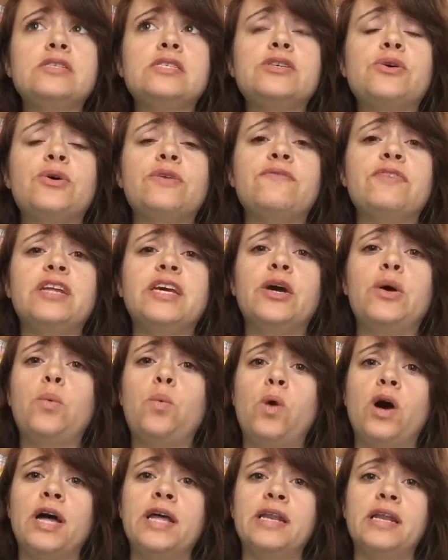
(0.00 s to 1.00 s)
So in video
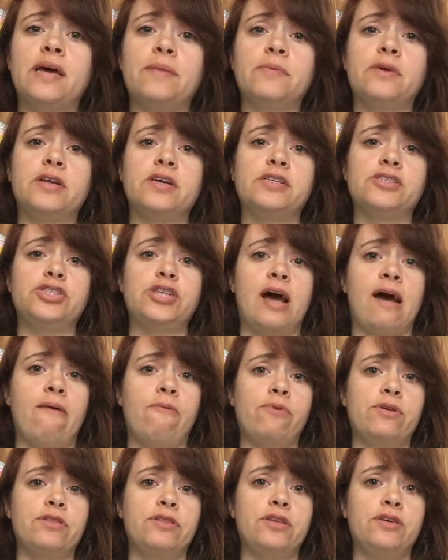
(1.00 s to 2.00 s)
one, I'm going to chat
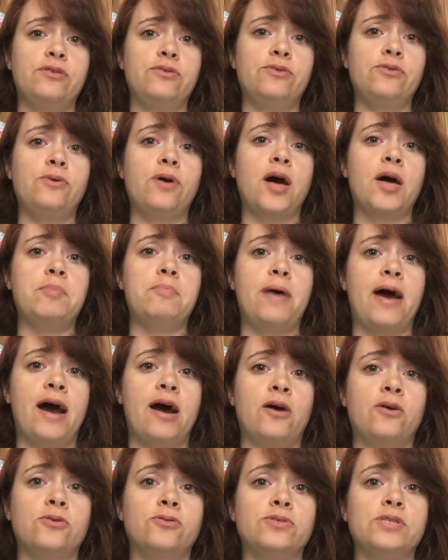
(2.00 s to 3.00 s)
with you
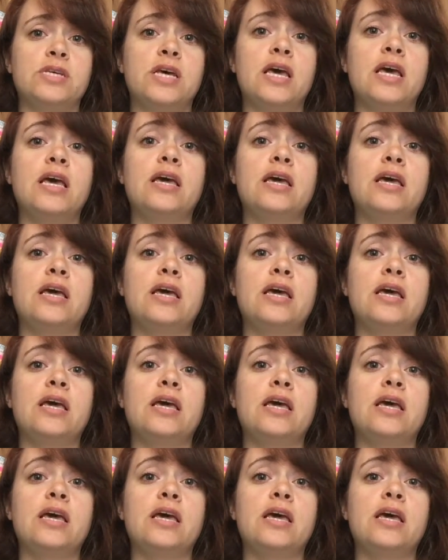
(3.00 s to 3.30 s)
about